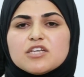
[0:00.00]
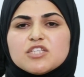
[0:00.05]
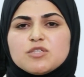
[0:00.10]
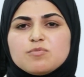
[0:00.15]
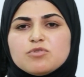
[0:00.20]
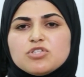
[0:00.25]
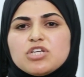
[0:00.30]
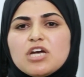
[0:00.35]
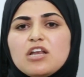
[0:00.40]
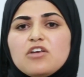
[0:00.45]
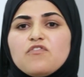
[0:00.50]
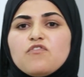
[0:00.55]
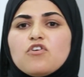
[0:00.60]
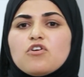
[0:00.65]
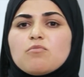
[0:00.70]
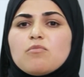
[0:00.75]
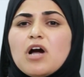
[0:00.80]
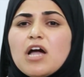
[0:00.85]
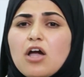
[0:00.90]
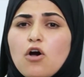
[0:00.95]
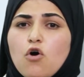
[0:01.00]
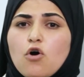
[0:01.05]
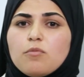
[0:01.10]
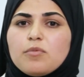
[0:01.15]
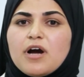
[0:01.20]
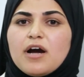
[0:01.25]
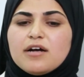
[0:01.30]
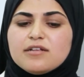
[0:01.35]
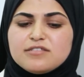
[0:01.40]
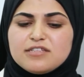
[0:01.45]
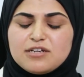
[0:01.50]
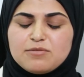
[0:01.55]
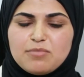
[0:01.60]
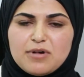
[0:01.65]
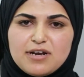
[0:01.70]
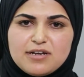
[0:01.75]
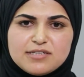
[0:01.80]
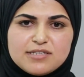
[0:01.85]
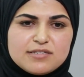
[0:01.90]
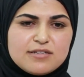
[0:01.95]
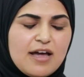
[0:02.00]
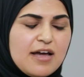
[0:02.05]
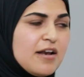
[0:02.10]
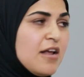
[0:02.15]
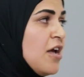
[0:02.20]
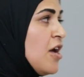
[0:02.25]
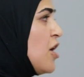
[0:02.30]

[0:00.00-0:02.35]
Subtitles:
especially for my home country, Palestine?